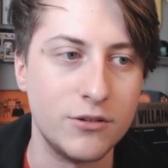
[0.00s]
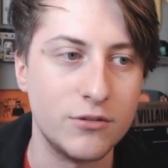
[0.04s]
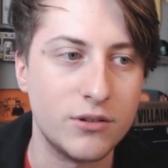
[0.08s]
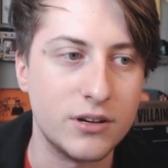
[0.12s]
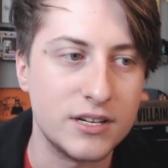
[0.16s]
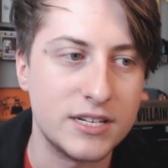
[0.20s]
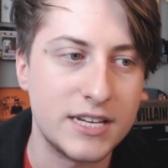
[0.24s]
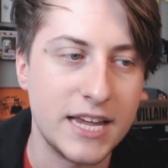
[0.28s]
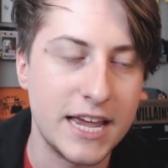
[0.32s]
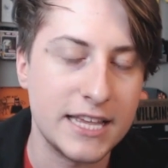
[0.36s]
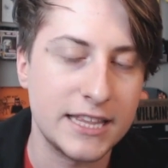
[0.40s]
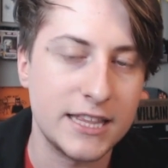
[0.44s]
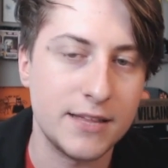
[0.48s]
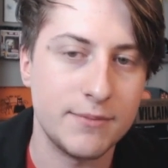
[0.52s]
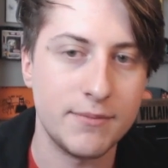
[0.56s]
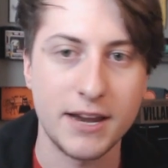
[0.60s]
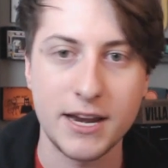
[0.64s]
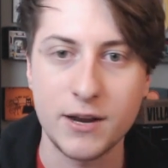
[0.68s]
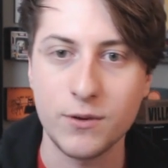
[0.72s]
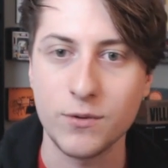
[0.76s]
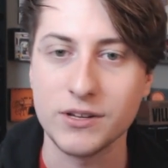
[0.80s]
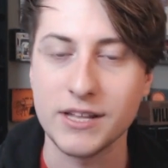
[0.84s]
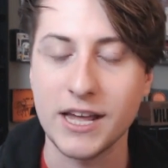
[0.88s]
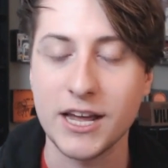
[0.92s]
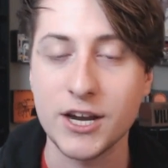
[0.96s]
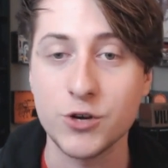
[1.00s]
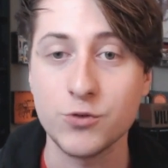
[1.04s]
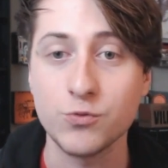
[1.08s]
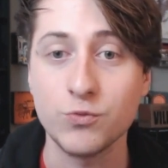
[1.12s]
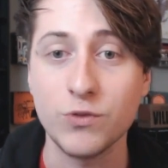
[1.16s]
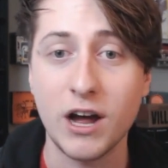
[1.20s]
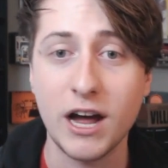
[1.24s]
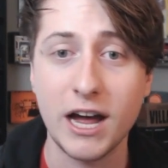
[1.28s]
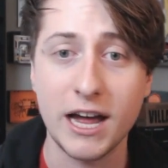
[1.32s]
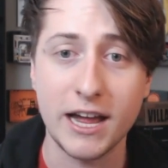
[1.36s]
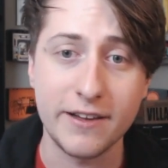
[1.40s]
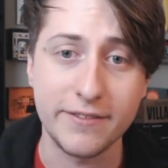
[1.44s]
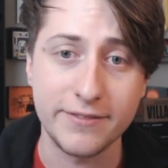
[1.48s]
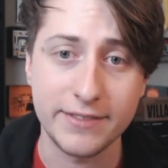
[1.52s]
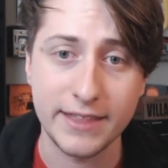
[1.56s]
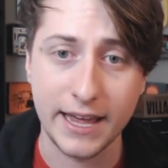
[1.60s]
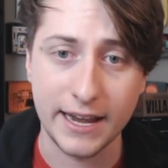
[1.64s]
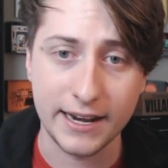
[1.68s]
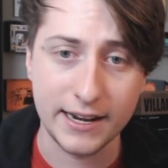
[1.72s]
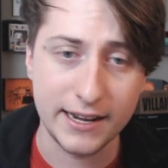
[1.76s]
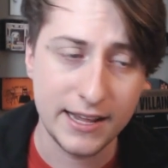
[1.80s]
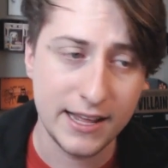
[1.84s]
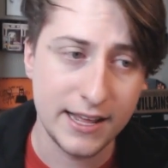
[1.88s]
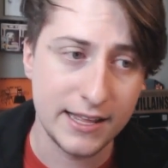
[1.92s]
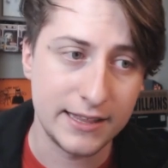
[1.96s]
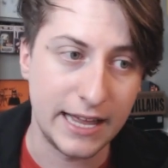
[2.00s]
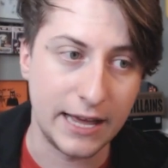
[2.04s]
You can take them anywhere. That drive, that